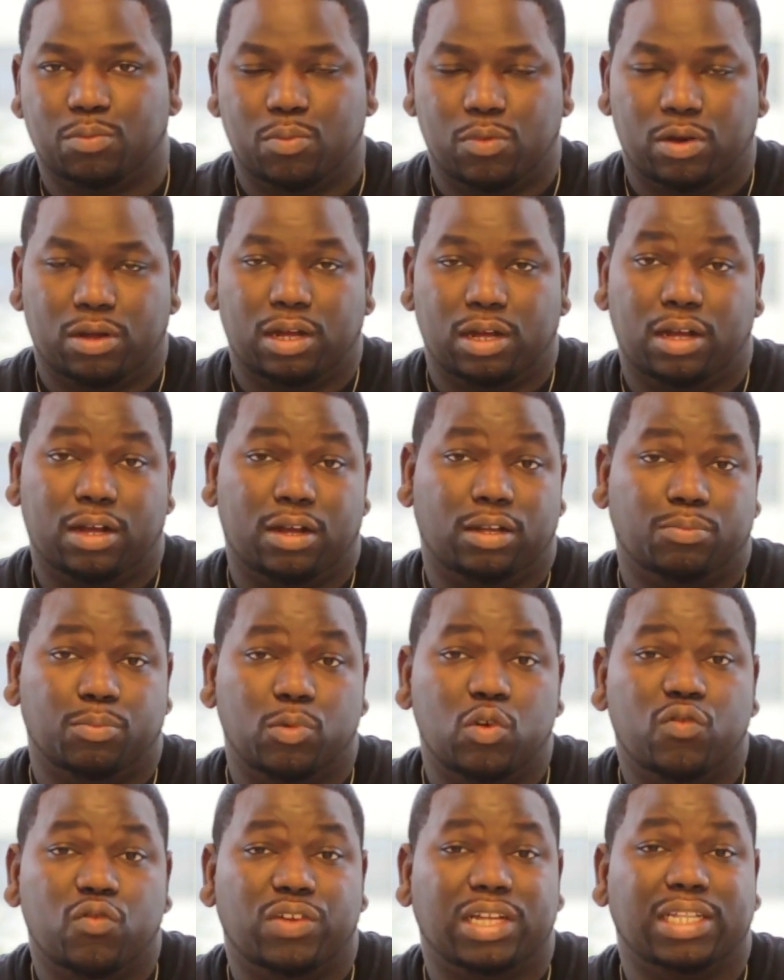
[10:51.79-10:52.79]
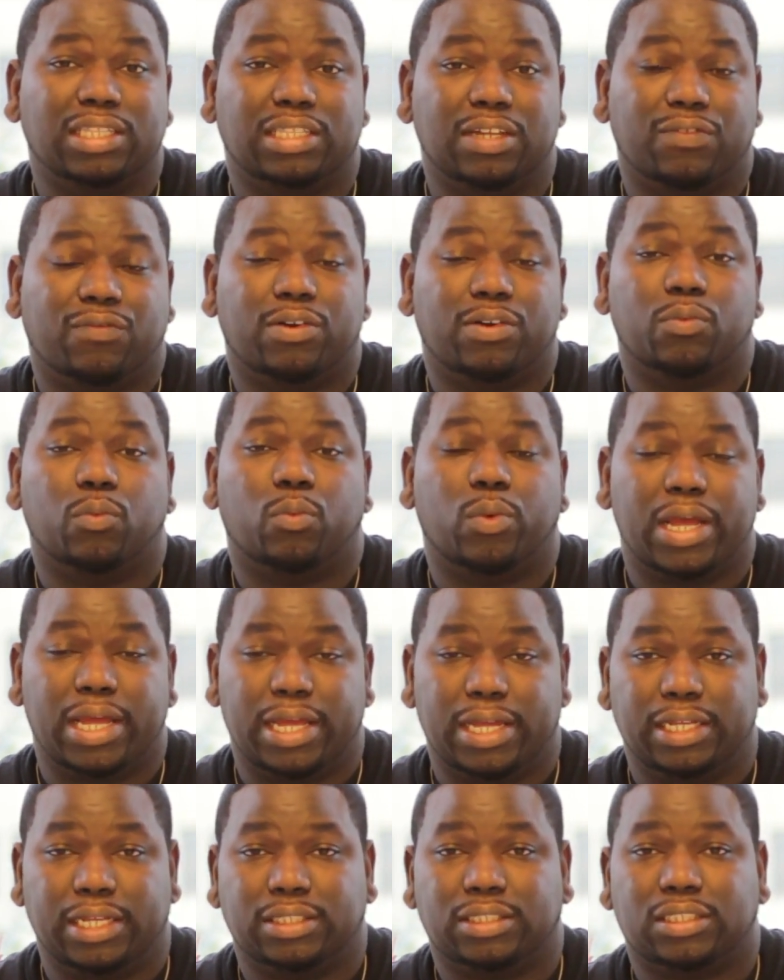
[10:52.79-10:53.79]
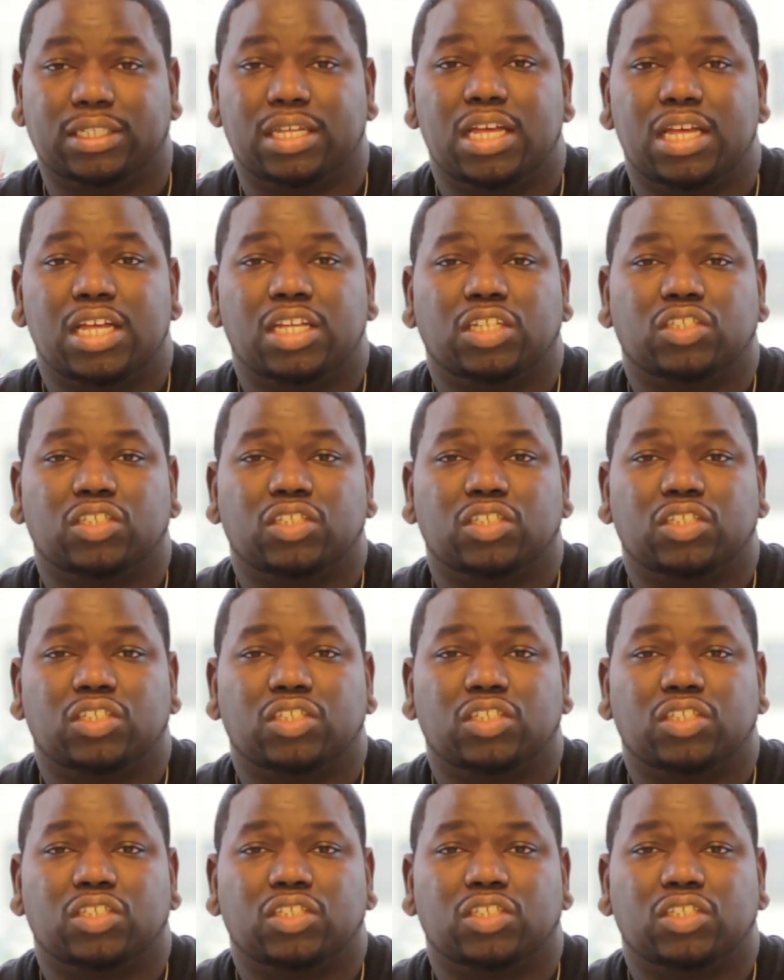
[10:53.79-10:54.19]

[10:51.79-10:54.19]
moving different ways.